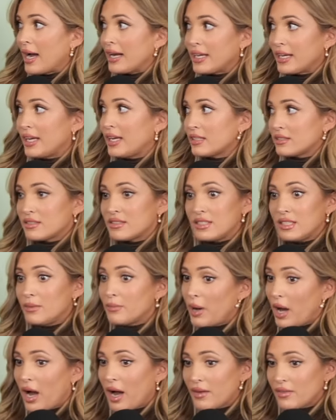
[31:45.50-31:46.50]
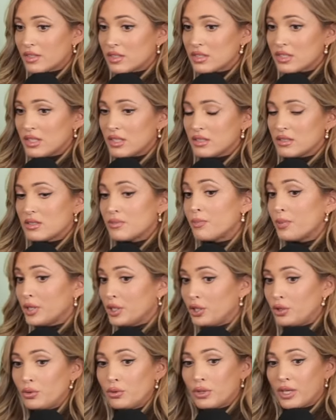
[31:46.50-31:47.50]
I, I can't see behind the scenes,
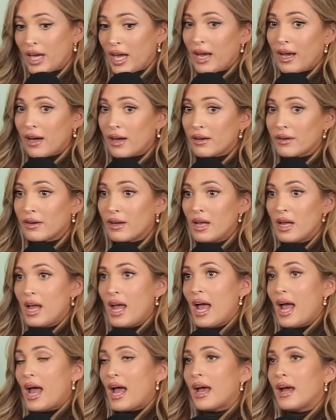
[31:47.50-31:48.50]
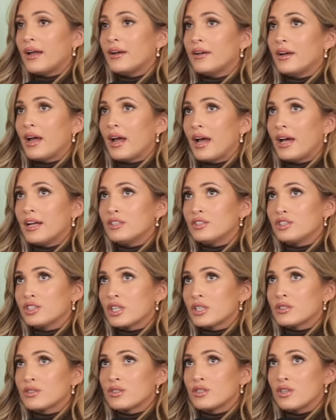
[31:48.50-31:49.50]
but you can. And and
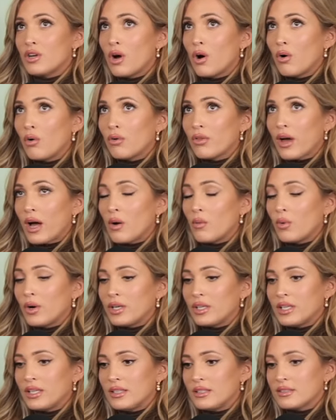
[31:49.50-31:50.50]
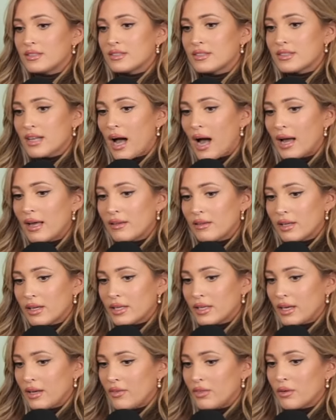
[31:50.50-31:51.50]
just know that when he's
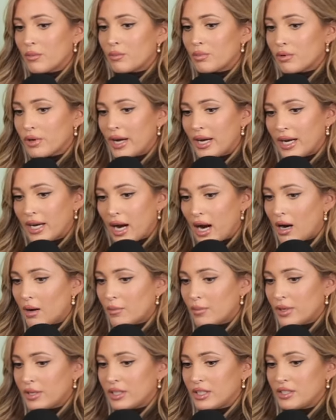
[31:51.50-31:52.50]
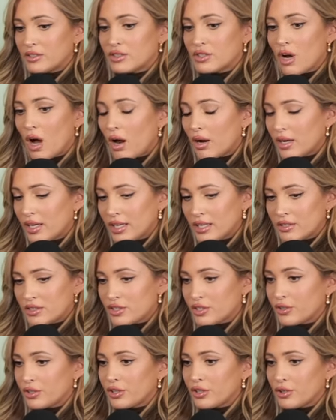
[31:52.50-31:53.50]
silent in the breakup and he's not
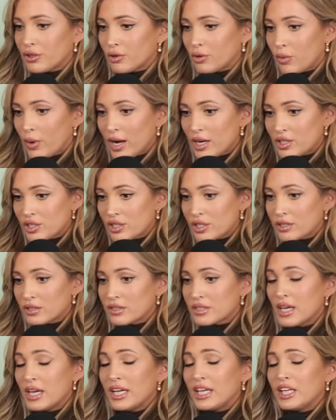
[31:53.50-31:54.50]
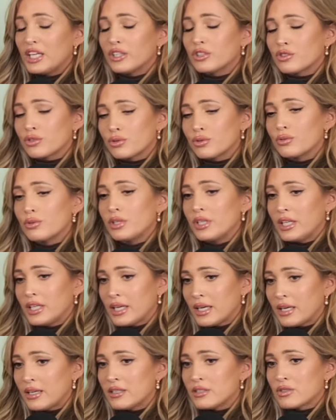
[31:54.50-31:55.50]
answering your questions, he
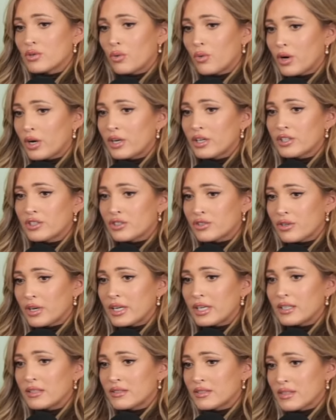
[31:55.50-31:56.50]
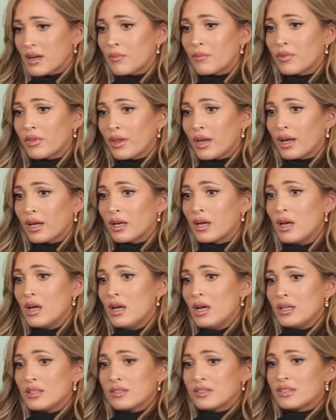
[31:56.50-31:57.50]
truly is orchestrating something.
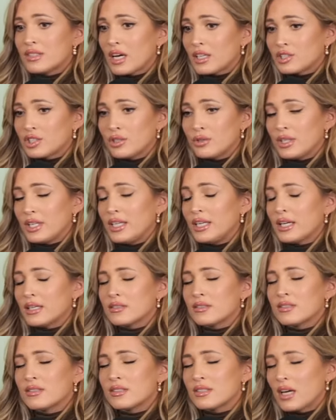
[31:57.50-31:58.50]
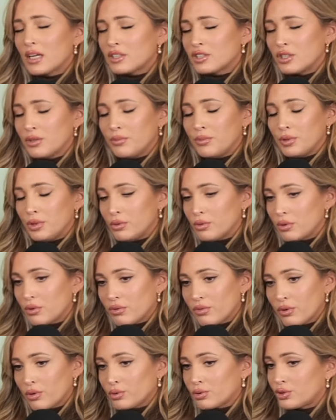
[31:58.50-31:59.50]
Such a he has such a
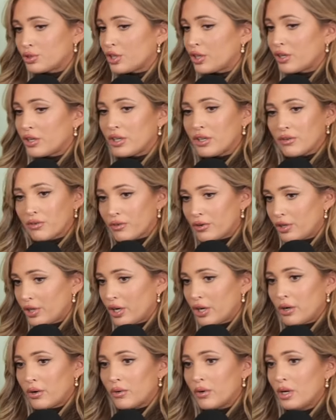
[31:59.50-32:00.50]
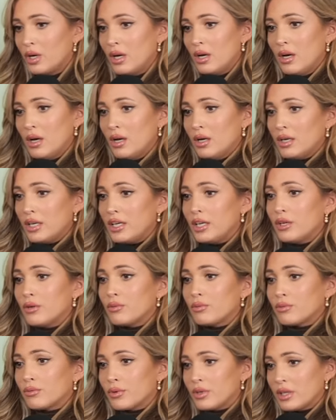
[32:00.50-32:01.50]
beautiful journey for you. Yeah. He
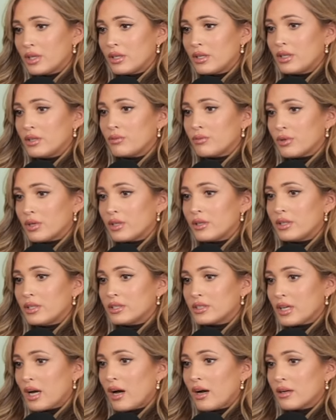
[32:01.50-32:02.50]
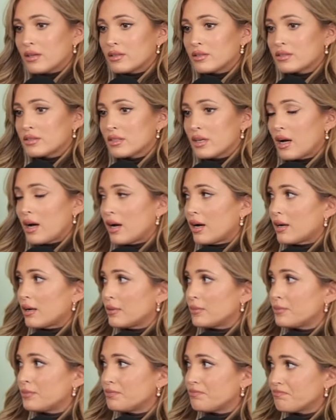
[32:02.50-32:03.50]
really, really does.
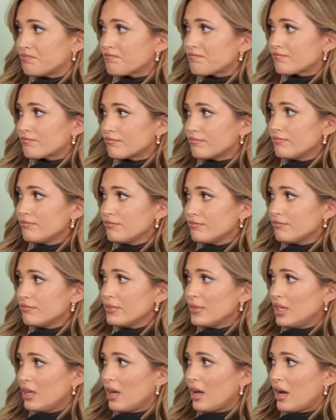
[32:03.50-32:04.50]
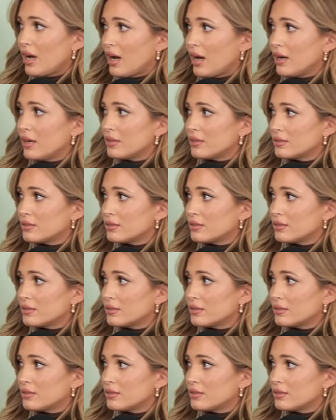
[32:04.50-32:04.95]
Um, Wow. Yeah.